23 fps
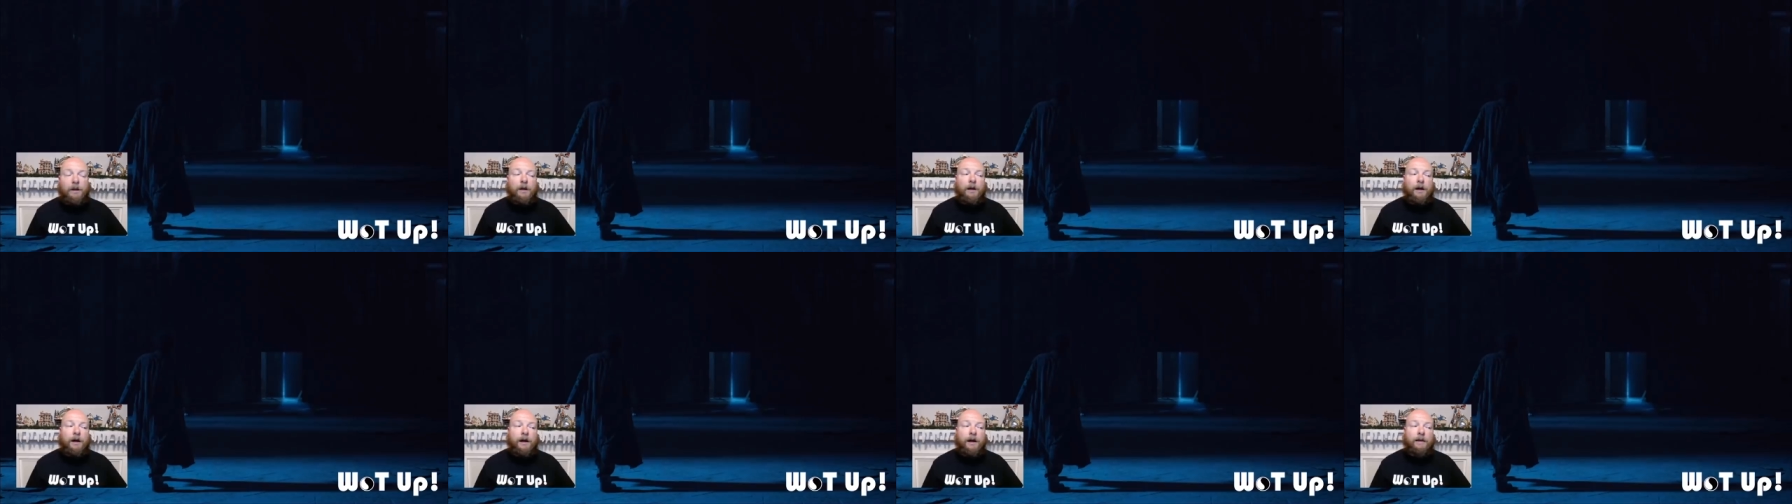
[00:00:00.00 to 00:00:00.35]

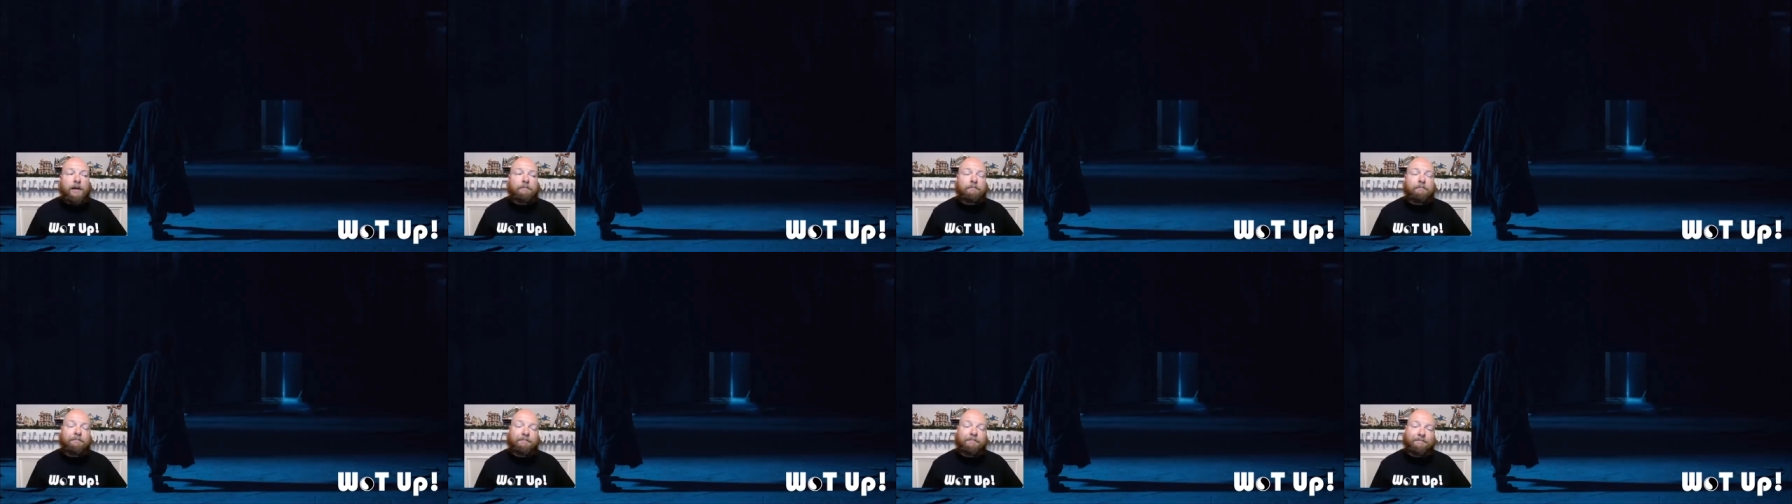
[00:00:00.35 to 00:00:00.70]

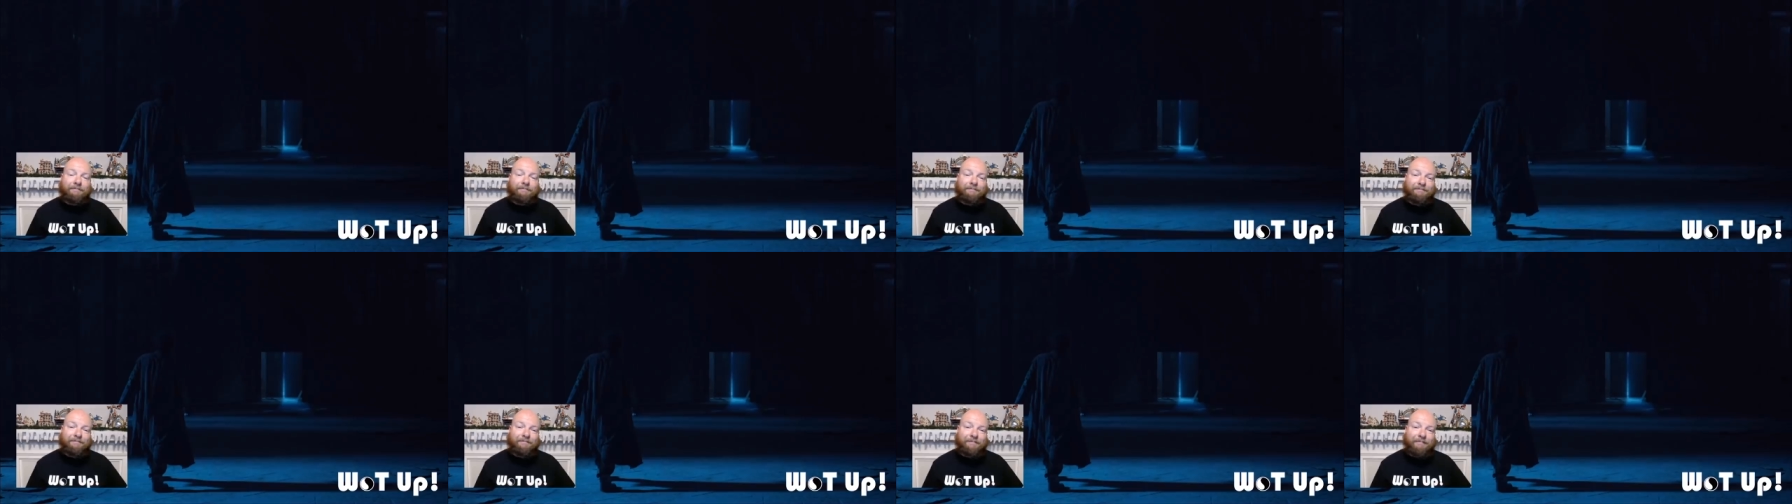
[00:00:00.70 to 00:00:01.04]
Um,
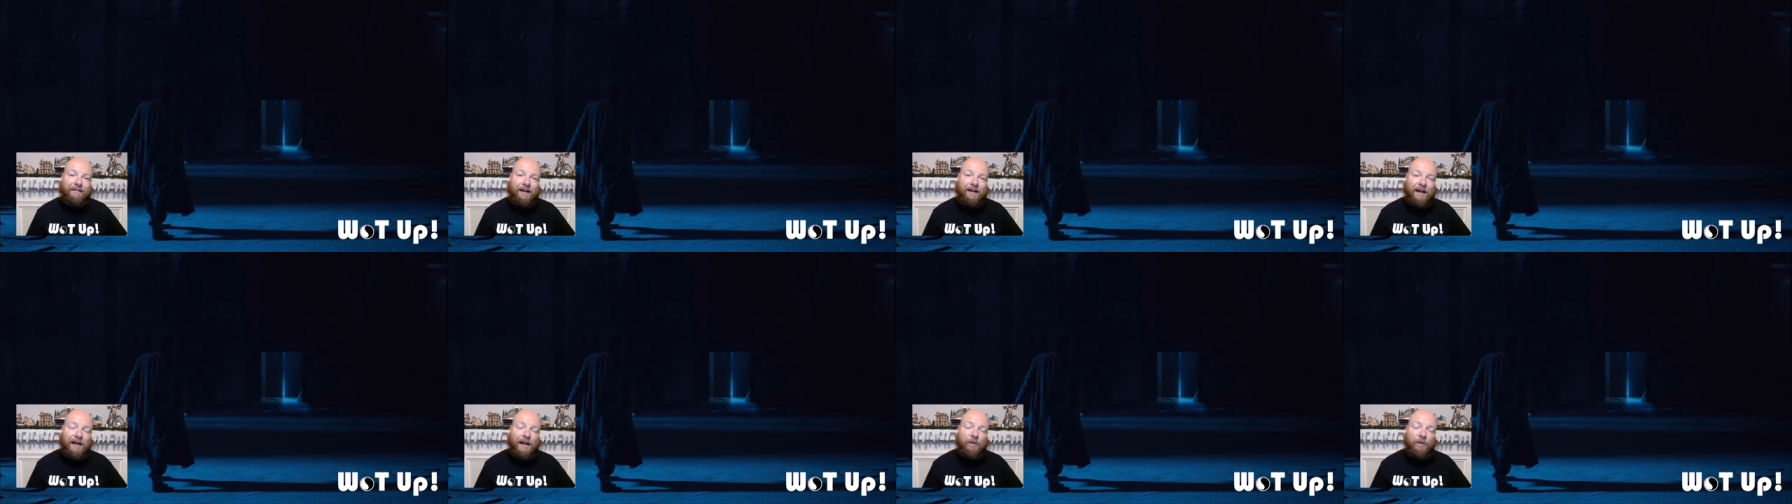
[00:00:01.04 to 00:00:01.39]

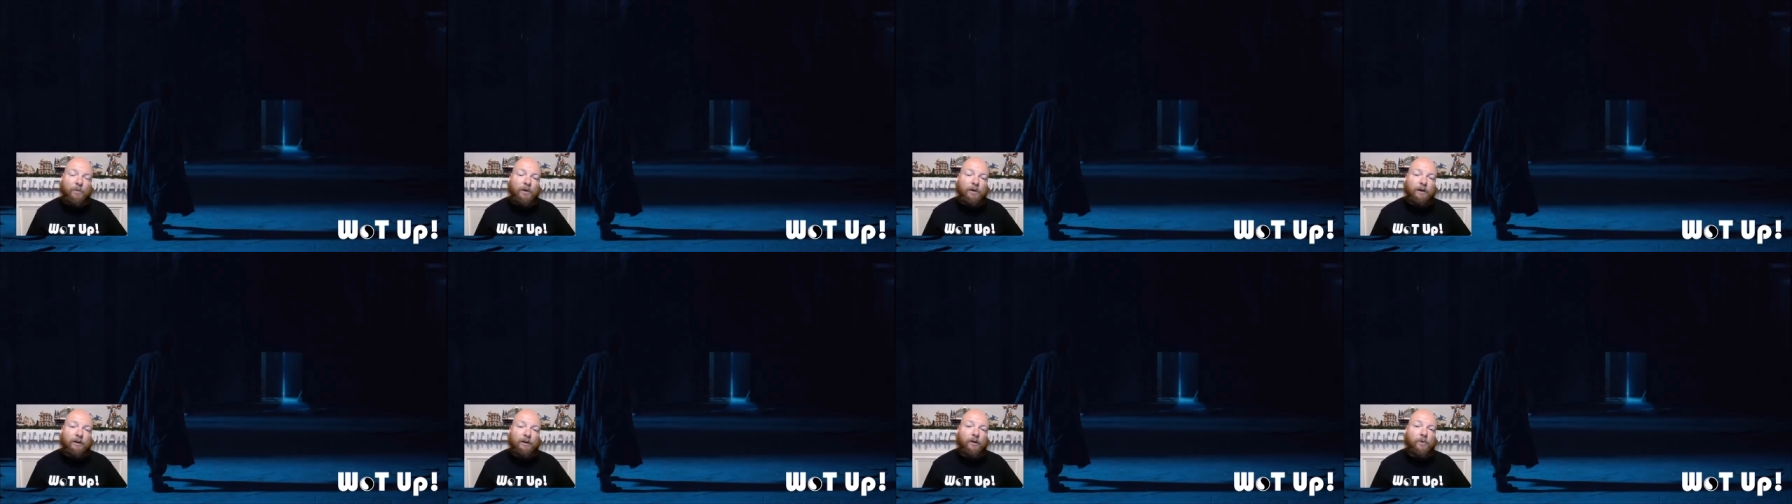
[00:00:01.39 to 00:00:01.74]
I
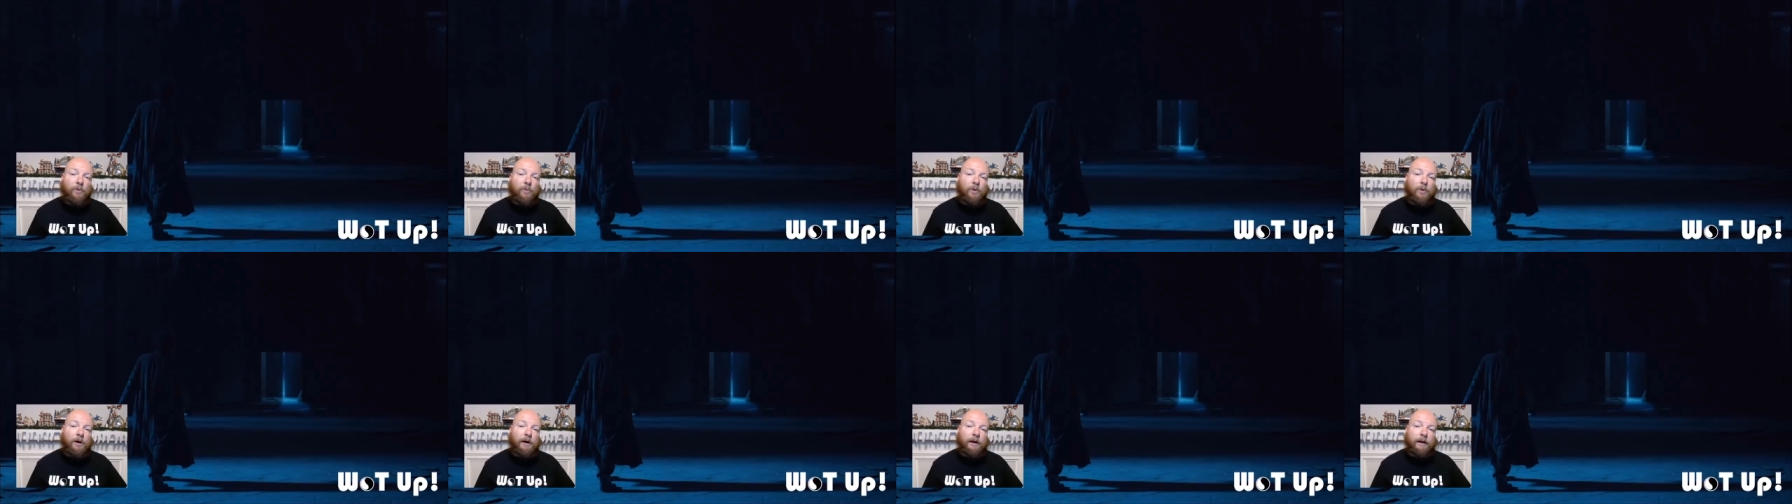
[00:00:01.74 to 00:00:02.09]
want to know
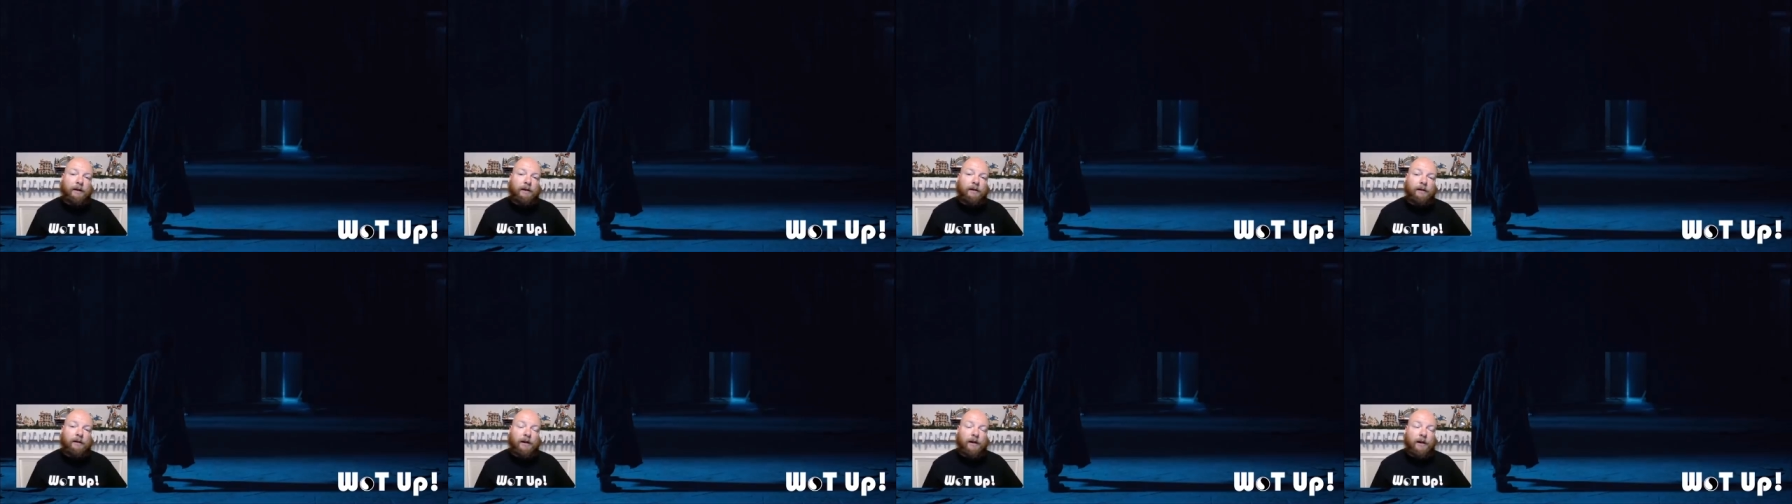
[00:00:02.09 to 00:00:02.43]
why.